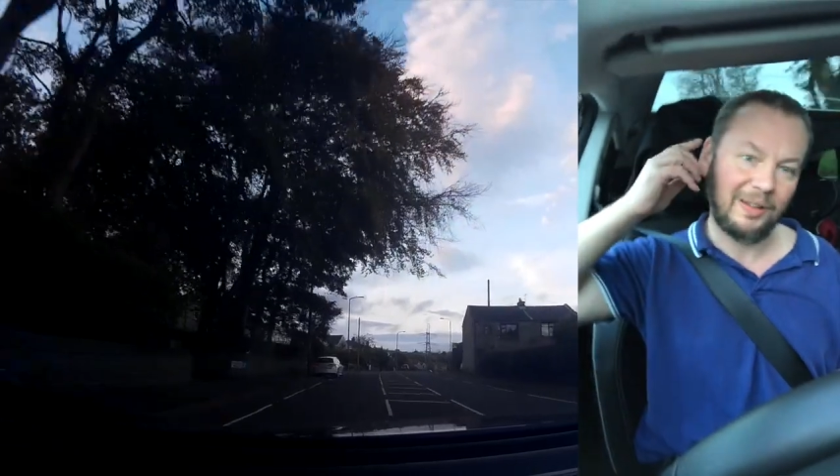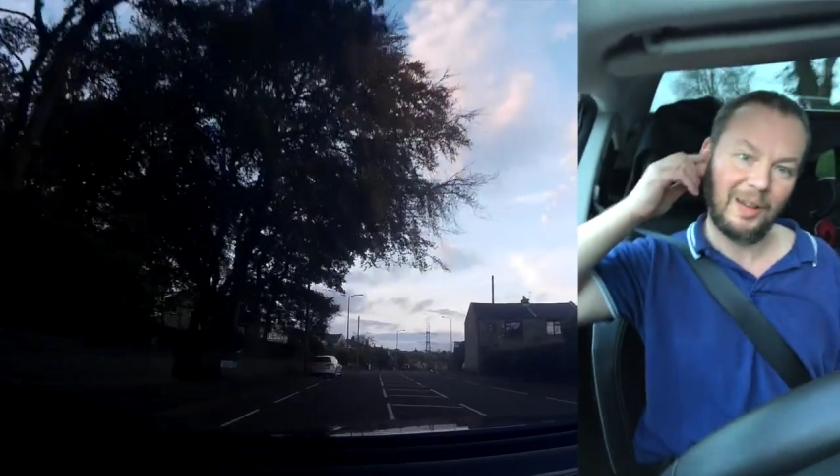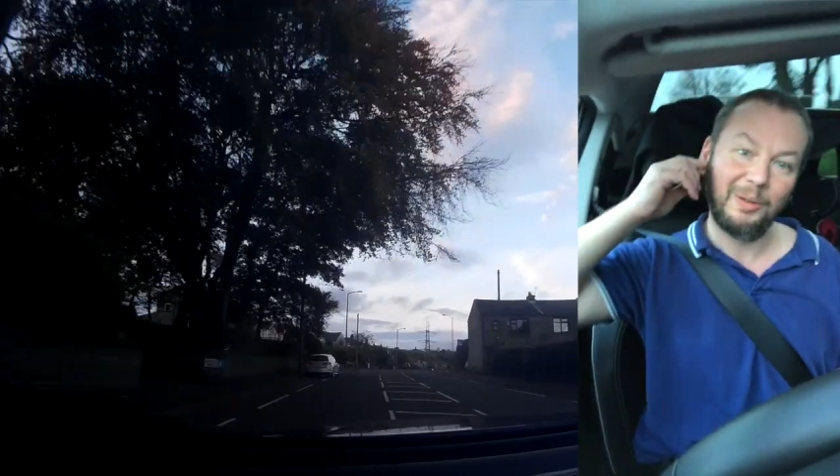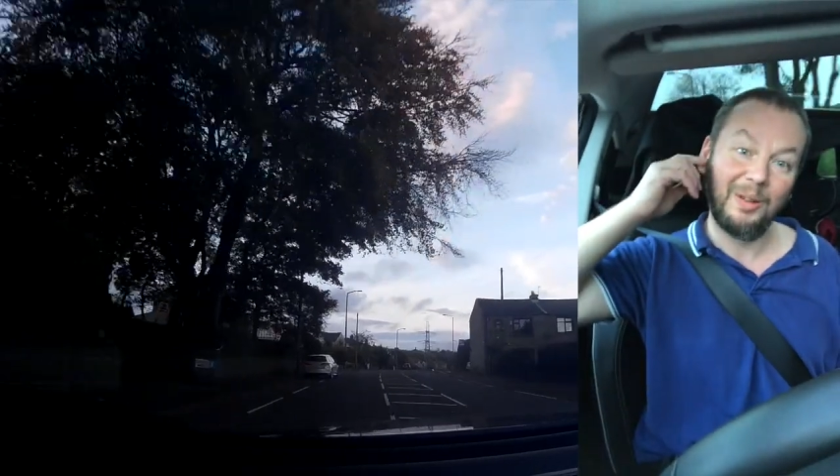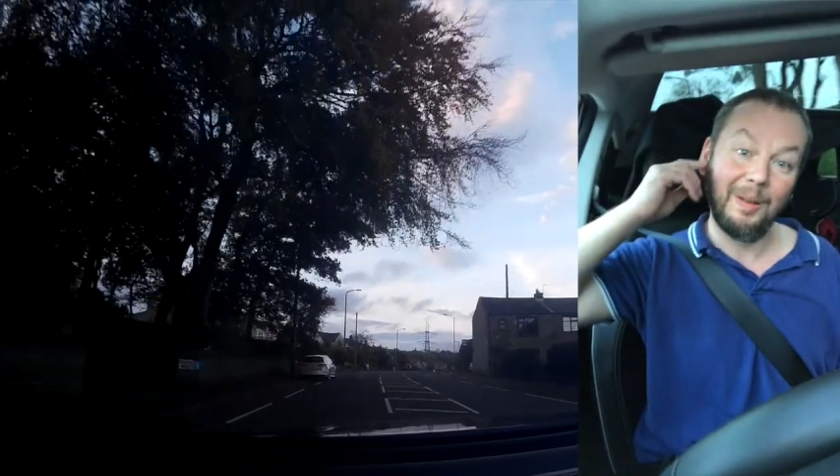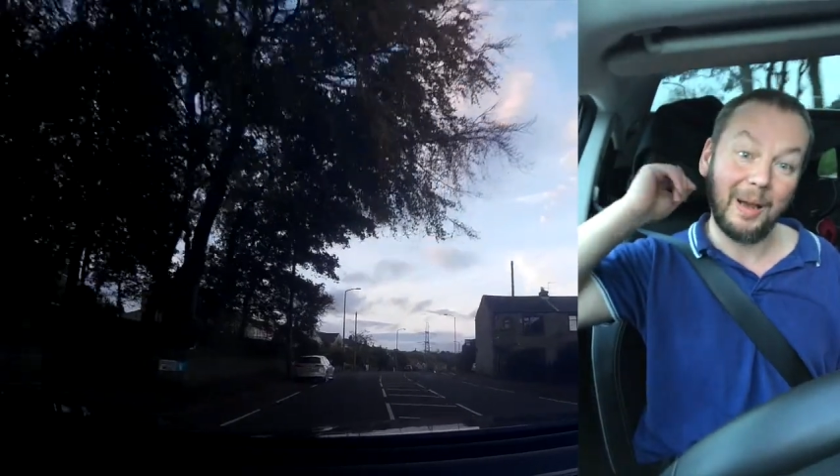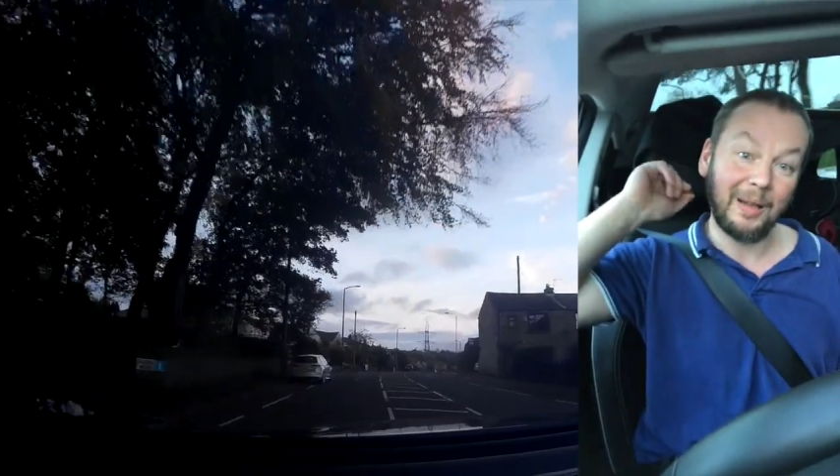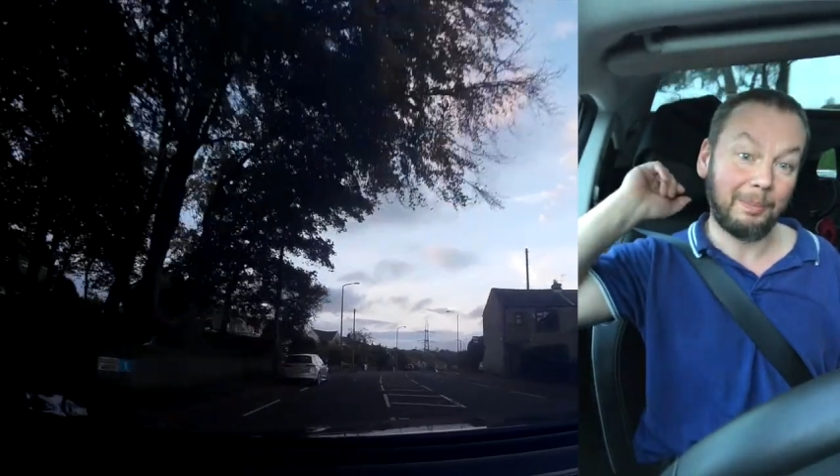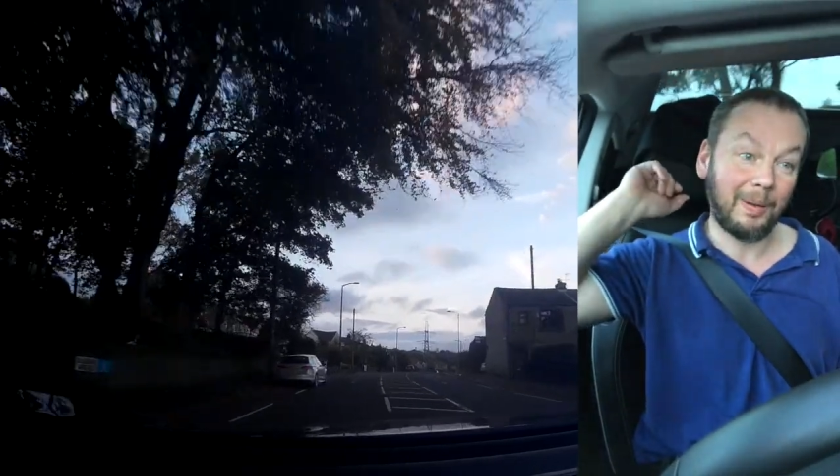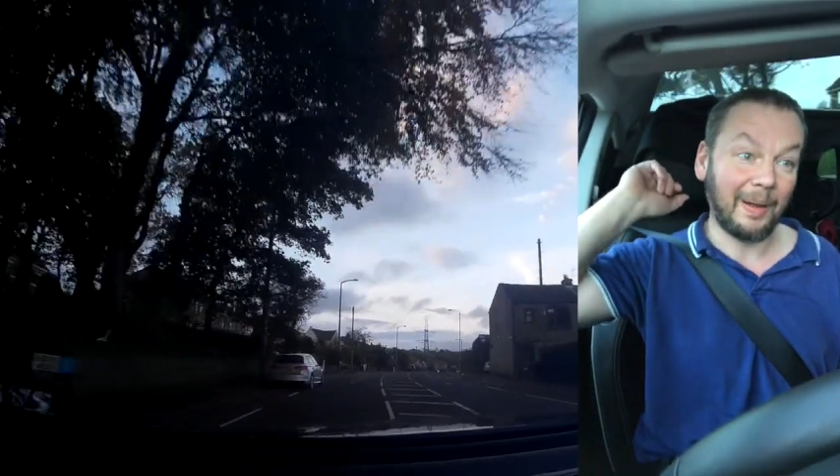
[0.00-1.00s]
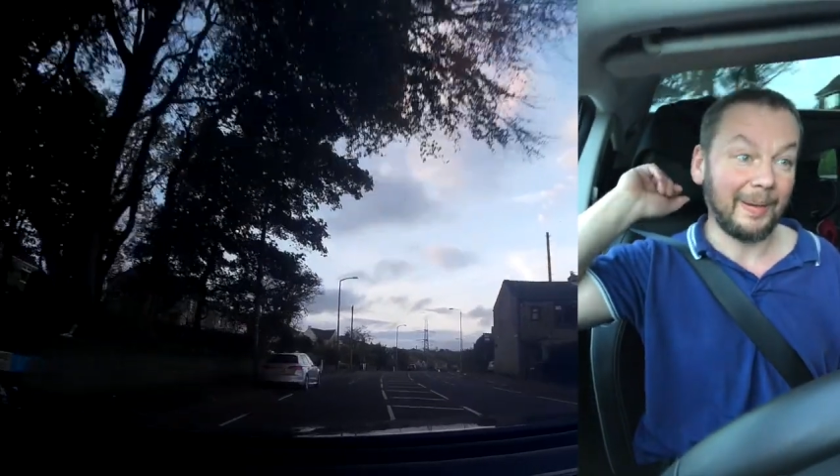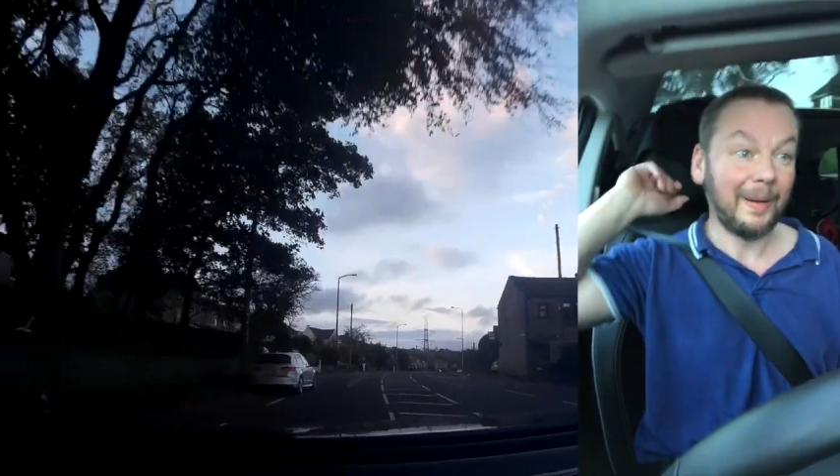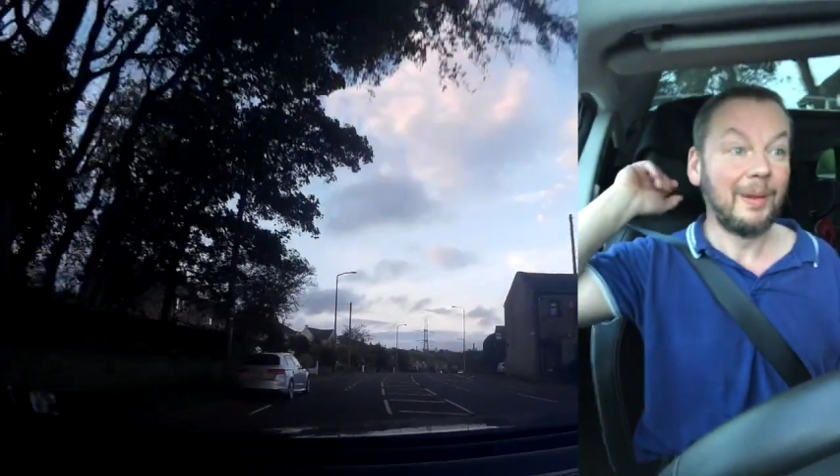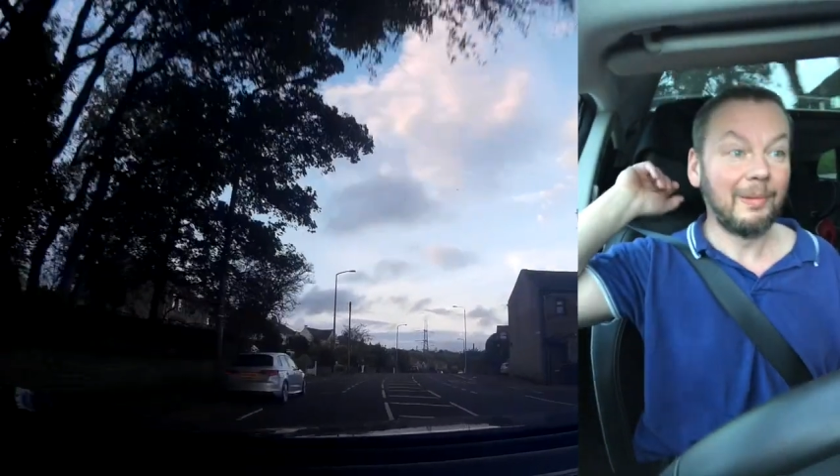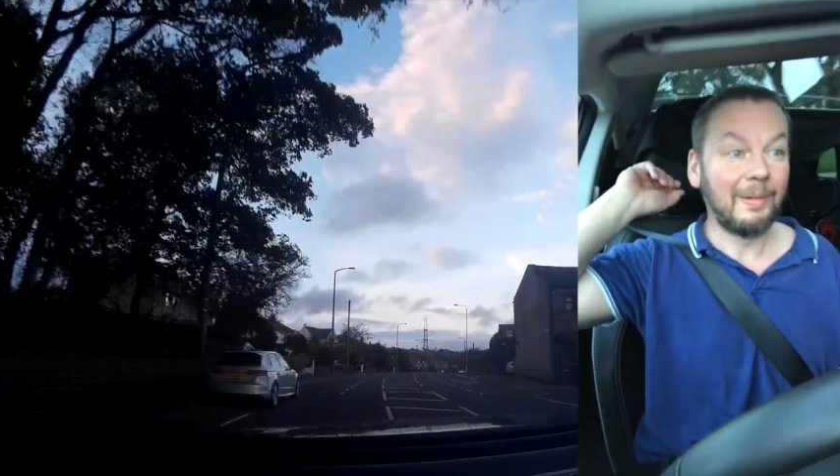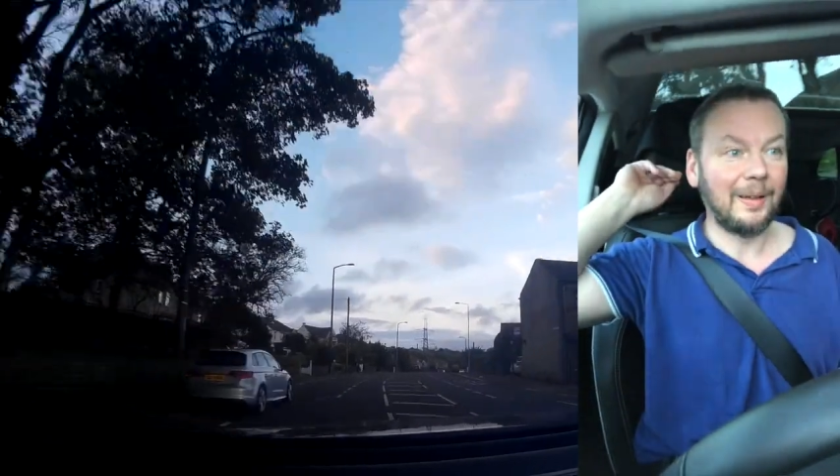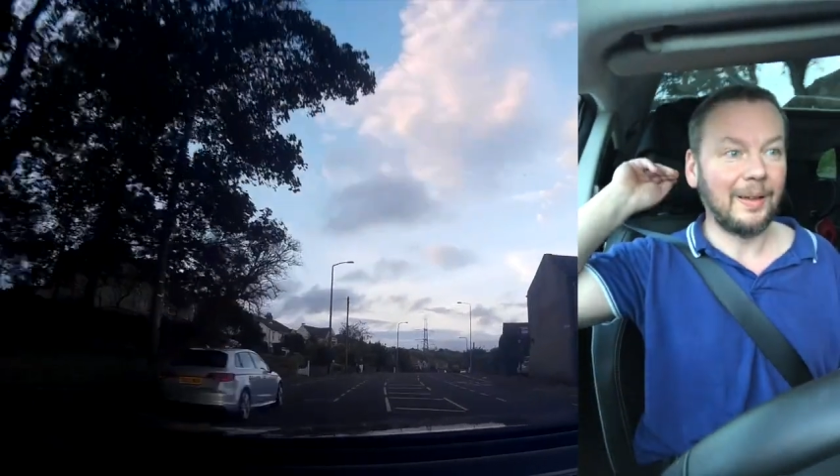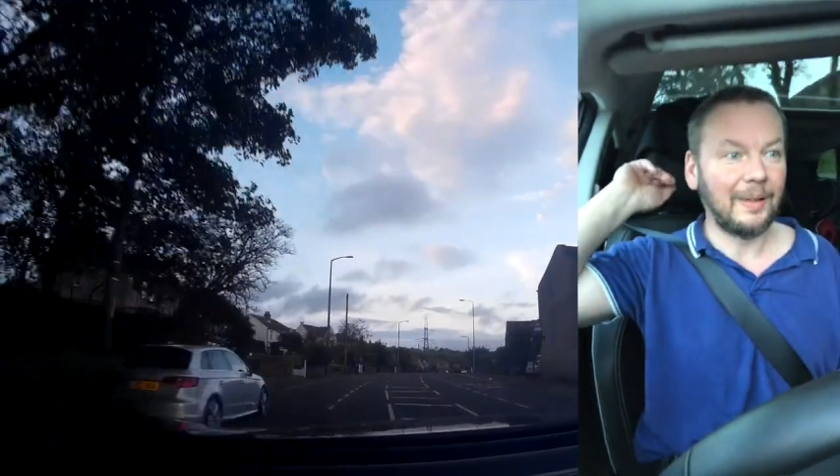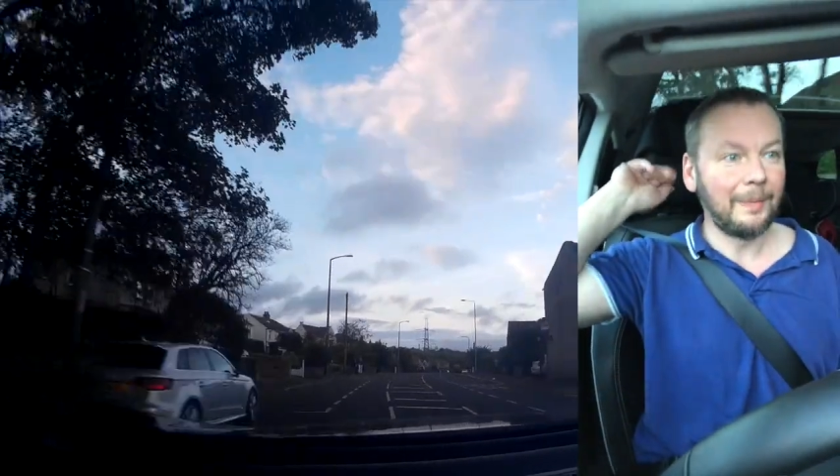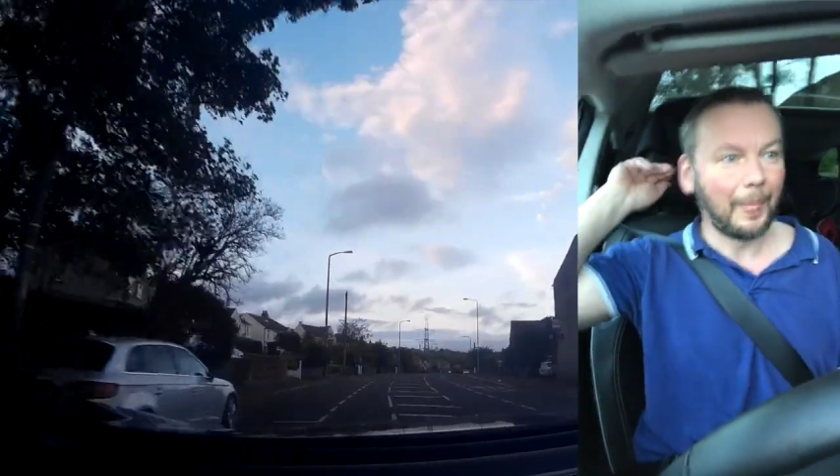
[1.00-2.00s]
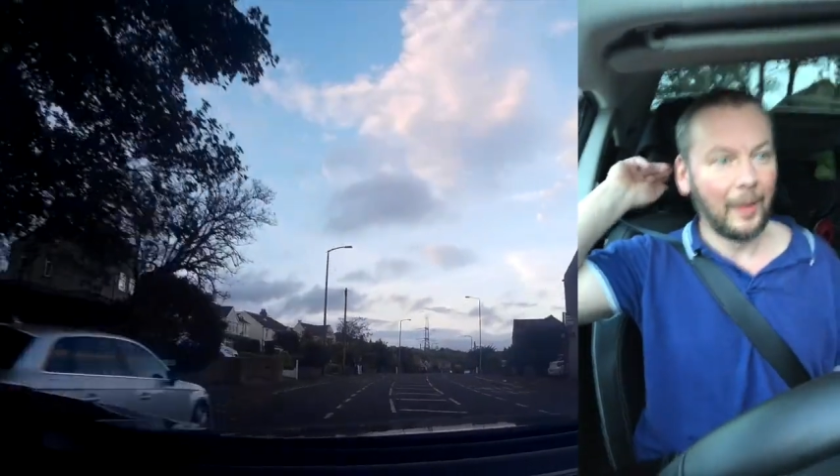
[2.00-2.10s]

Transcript: so that wasn't the best plan really.